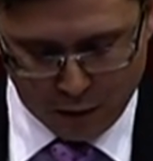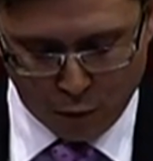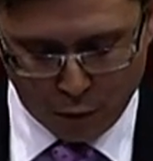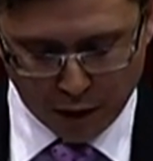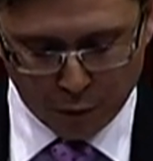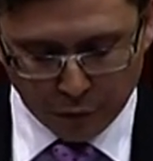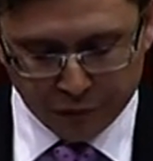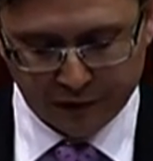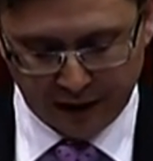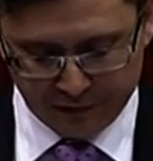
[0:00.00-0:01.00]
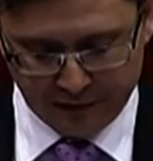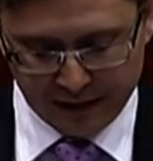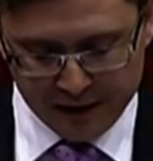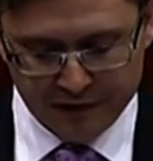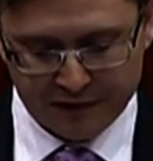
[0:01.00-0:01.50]
What I will say is that
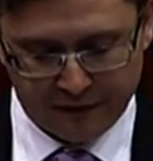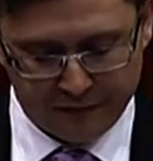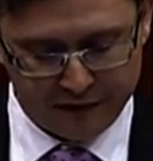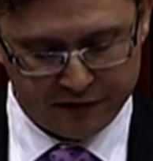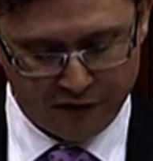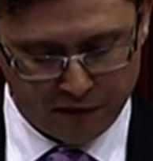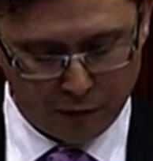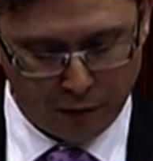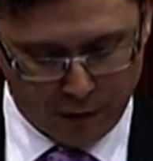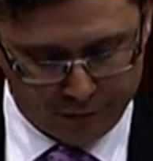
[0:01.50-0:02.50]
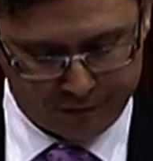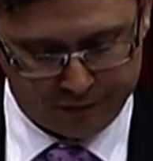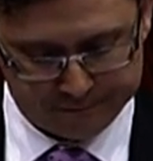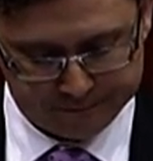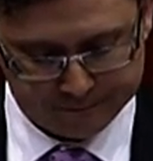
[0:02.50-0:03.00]
each suffered a terrible loss,
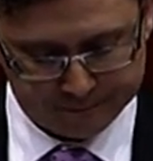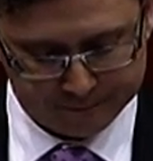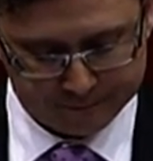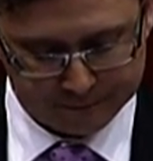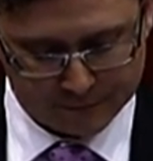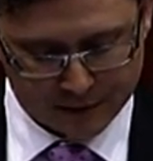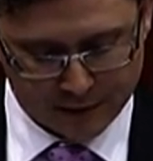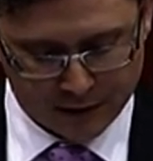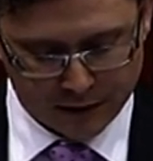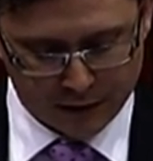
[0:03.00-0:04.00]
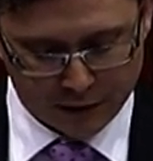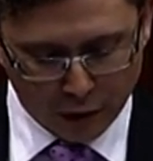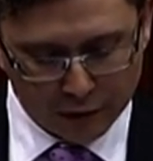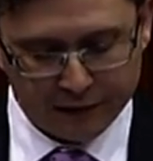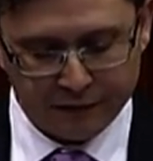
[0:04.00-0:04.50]

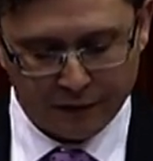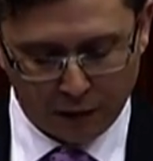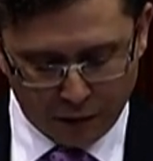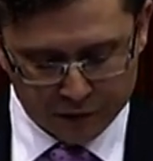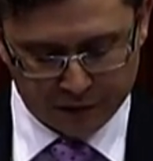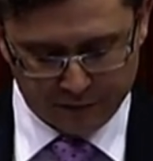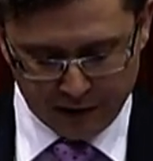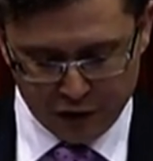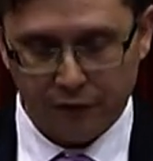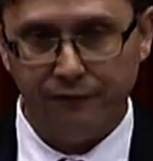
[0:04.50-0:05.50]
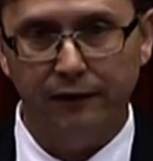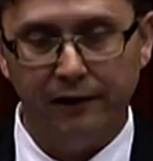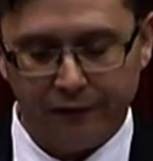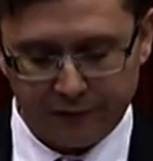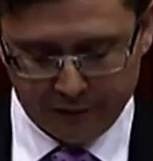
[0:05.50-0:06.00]
no less the loss of their youthful
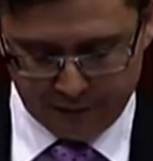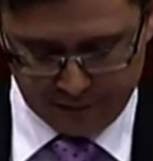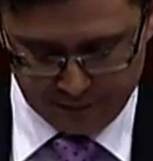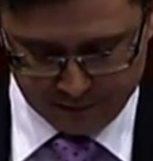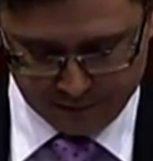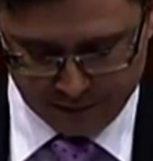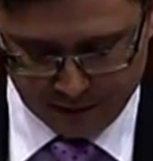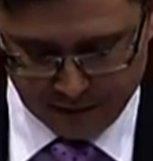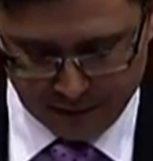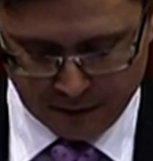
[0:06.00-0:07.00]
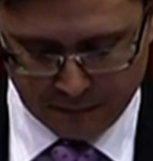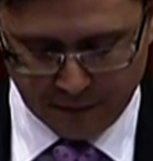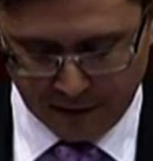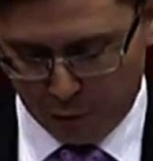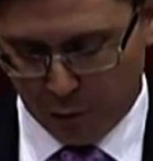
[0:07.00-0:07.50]
innocence, but
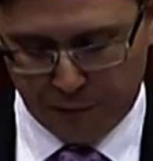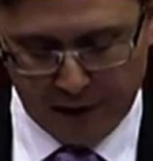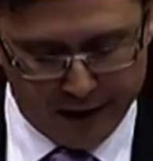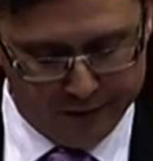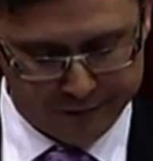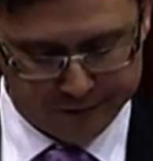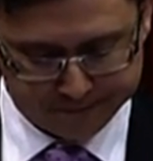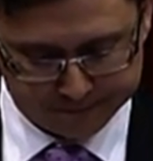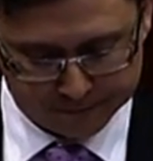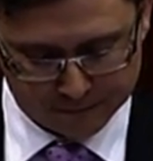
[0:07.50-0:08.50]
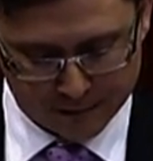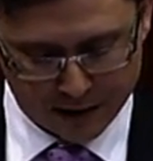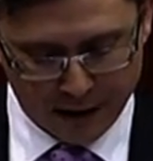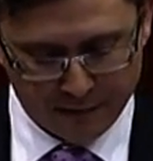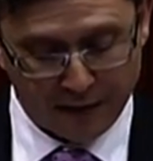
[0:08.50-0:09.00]
they were brave,
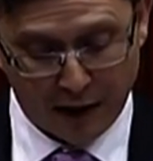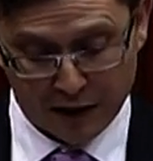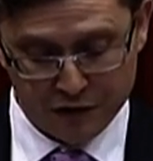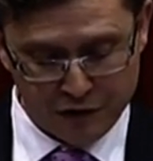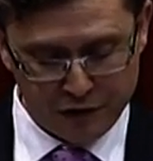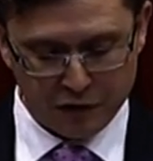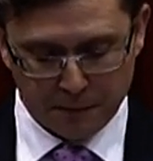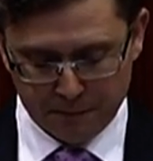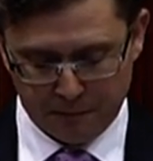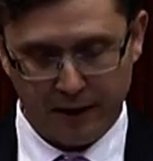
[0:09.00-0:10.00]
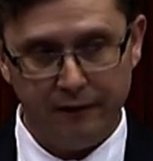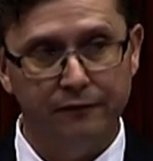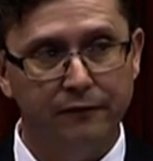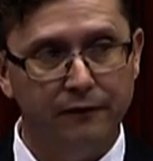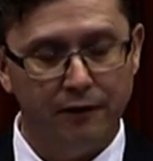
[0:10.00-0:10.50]
and that they continued to be
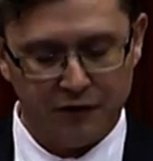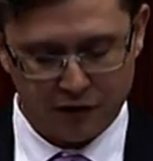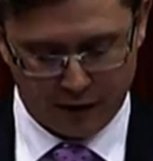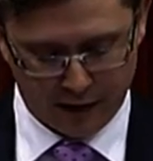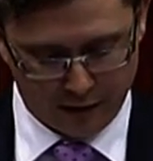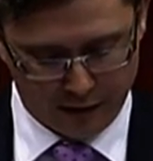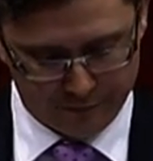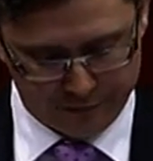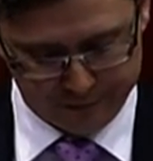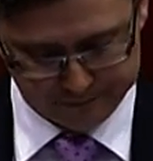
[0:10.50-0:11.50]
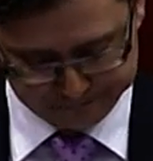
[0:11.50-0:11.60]
brave their entire lives.